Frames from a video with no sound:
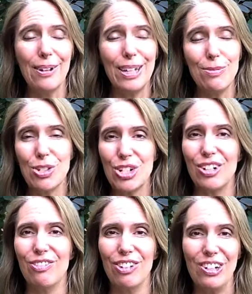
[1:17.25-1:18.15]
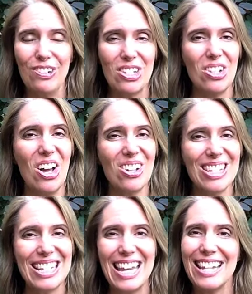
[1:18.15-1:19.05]
I'll keep cheering for you as long
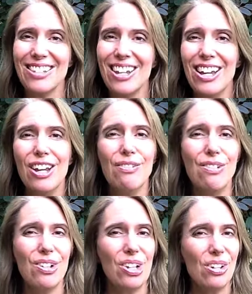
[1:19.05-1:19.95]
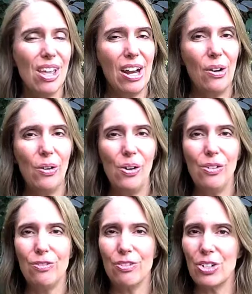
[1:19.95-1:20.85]
as it takes for you to go that
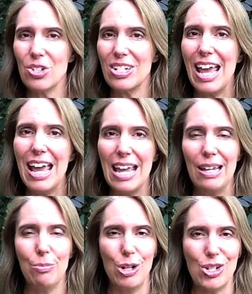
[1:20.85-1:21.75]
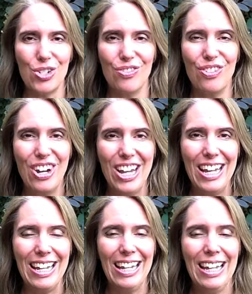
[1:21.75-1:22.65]
whole first day pressure
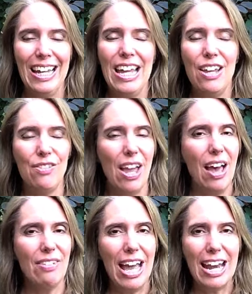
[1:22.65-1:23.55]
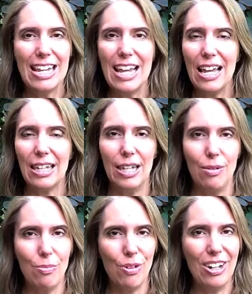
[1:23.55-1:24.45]
free. If you haven't had it yet,
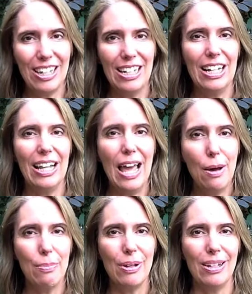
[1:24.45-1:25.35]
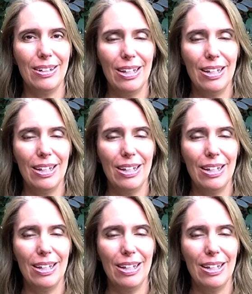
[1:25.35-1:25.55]
keep working. It'll happen.